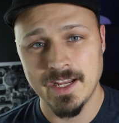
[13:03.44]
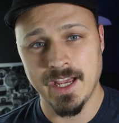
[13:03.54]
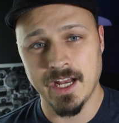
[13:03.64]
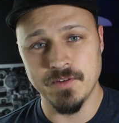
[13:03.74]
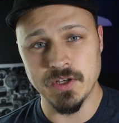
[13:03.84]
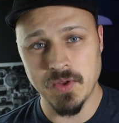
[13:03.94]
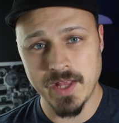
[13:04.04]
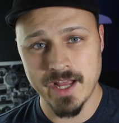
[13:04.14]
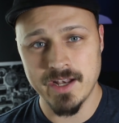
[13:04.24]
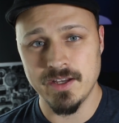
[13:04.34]
And if you do
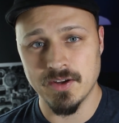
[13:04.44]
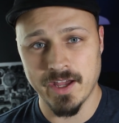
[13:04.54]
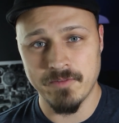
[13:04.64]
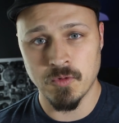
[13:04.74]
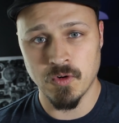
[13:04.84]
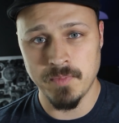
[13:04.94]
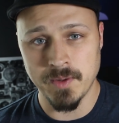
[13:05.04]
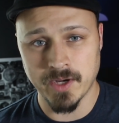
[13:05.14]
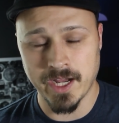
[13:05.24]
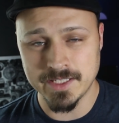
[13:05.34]
that, you'll have more
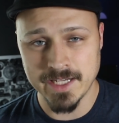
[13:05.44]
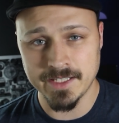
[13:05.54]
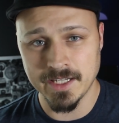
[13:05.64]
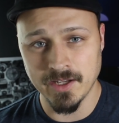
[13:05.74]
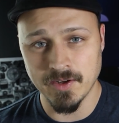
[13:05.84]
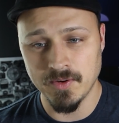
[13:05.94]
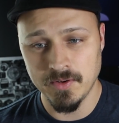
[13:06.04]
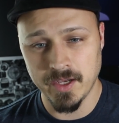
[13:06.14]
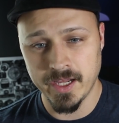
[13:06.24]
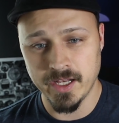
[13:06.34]
people contacting you,
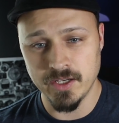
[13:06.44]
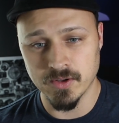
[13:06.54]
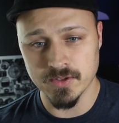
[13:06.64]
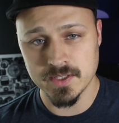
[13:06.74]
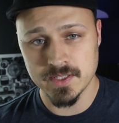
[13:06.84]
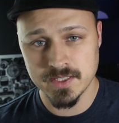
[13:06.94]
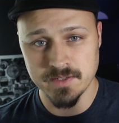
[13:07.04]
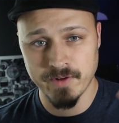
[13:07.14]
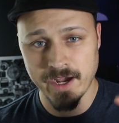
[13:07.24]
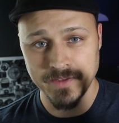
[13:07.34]
and you'll
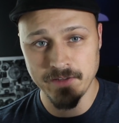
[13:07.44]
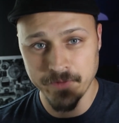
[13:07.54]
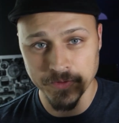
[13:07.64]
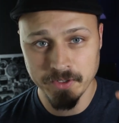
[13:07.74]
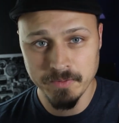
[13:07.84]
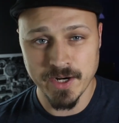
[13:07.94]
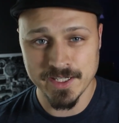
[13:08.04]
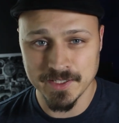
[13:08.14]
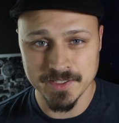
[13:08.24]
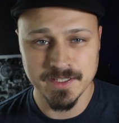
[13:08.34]
survive the filtered
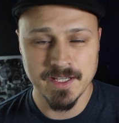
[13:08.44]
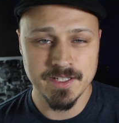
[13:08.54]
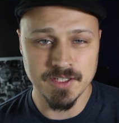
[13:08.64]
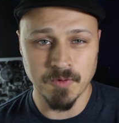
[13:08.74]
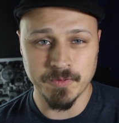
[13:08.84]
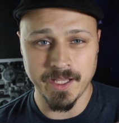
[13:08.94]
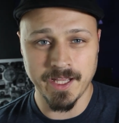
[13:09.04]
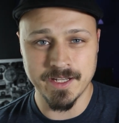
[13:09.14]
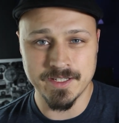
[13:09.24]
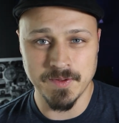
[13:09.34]
process to hopefully
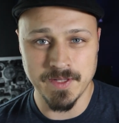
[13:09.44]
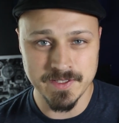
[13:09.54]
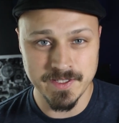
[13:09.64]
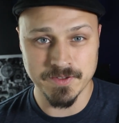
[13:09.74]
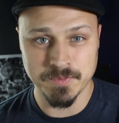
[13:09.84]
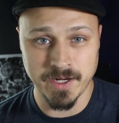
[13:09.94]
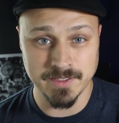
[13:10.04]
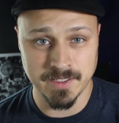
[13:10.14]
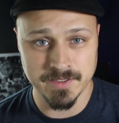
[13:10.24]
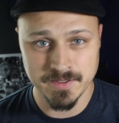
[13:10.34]
get into the sales
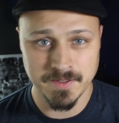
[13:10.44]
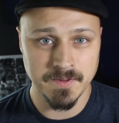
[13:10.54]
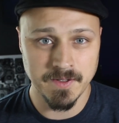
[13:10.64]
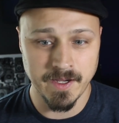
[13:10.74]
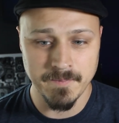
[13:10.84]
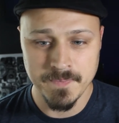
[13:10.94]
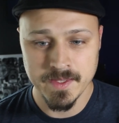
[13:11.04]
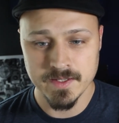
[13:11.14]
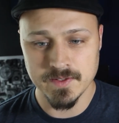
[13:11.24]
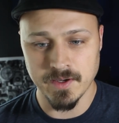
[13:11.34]
process. Okay,
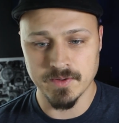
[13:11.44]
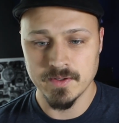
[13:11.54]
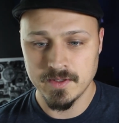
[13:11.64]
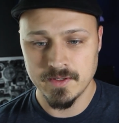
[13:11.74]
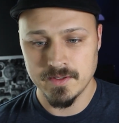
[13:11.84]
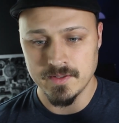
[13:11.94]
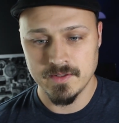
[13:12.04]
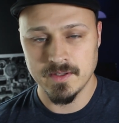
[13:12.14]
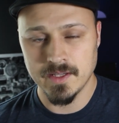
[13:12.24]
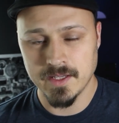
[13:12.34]
so
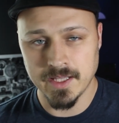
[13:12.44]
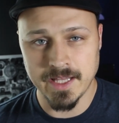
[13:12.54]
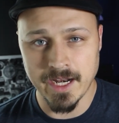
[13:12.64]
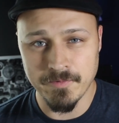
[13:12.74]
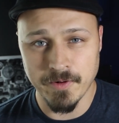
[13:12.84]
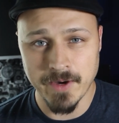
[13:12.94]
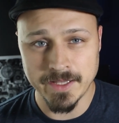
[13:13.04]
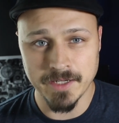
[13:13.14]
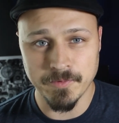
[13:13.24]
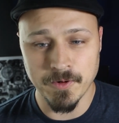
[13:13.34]
get that info out
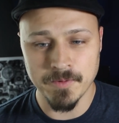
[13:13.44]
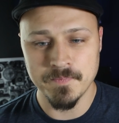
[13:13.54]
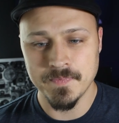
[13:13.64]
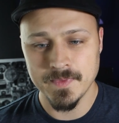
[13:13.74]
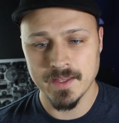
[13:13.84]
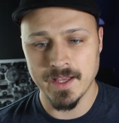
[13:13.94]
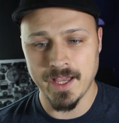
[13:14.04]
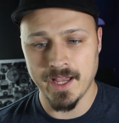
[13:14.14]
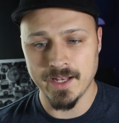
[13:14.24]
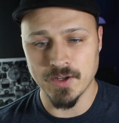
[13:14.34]
there for them,
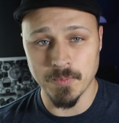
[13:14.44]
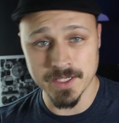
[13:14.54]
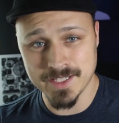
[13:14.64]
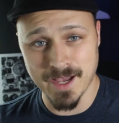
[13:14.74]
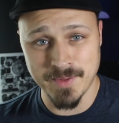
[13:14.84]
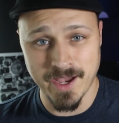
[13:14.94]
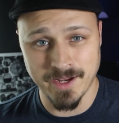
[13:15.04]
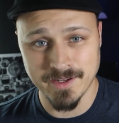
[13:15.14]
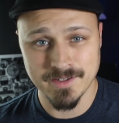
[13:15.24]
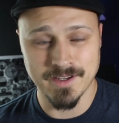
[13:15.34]
and don't be a snob tag.
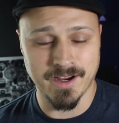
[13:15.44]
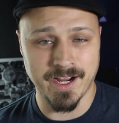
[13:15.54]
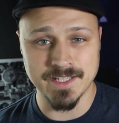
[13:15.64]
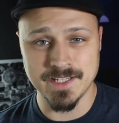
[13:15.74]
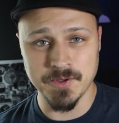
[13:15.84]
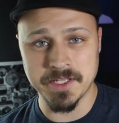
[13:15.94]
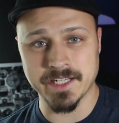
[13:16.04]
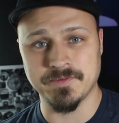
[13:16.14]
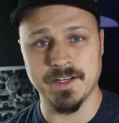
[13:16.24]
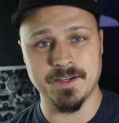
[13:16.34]
All right, see you in the
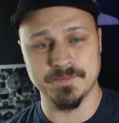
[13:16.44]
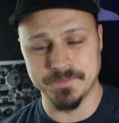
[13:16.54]
next video.